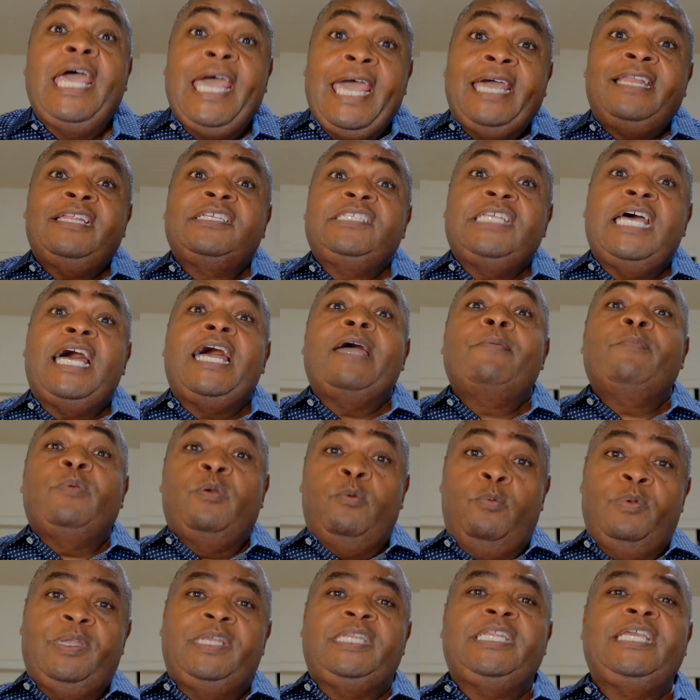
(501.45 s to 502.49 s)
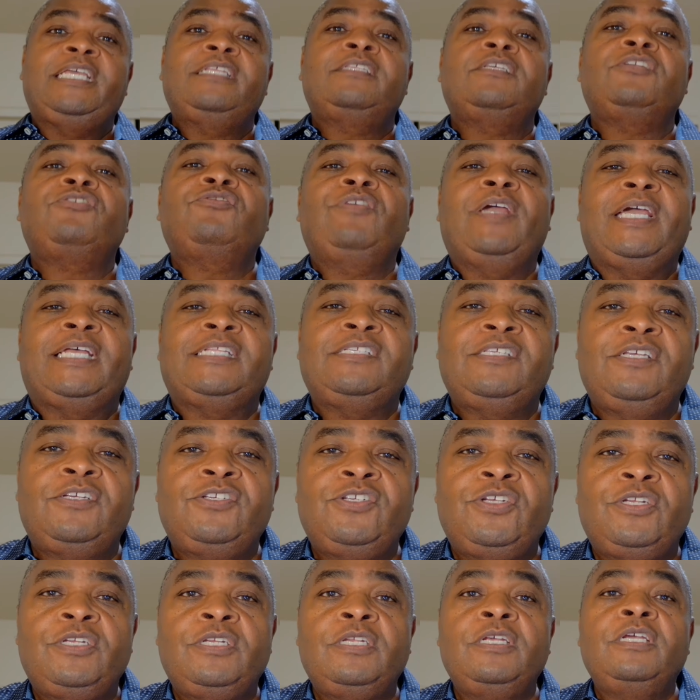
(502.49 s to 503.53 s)
at a time when we need to
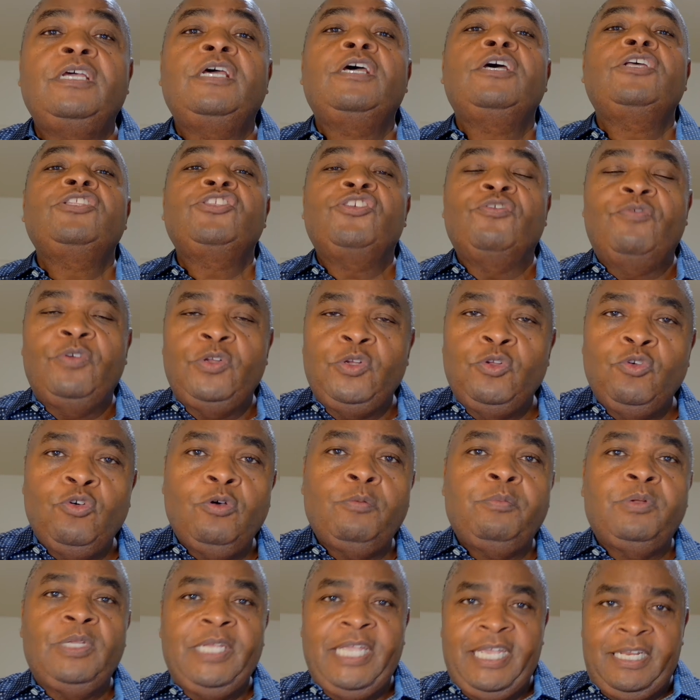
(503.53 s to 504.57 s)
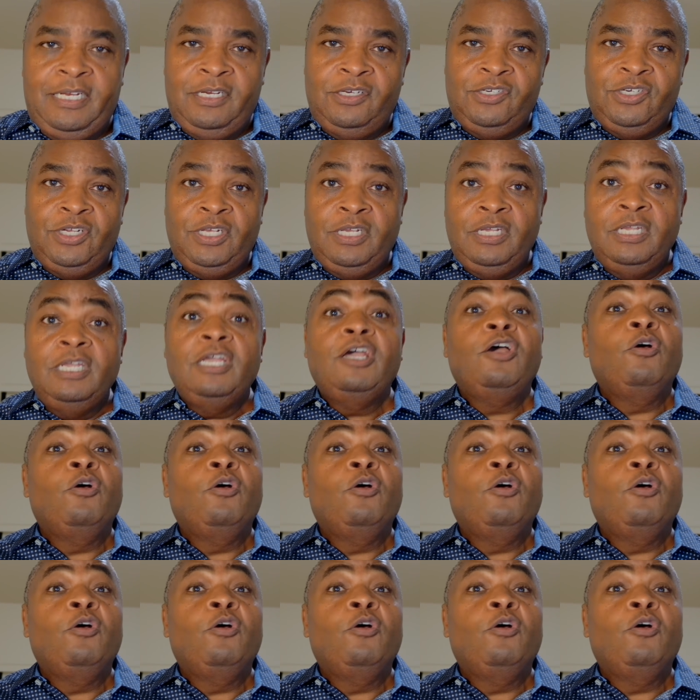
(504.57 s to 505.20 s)
transition to renewable energy.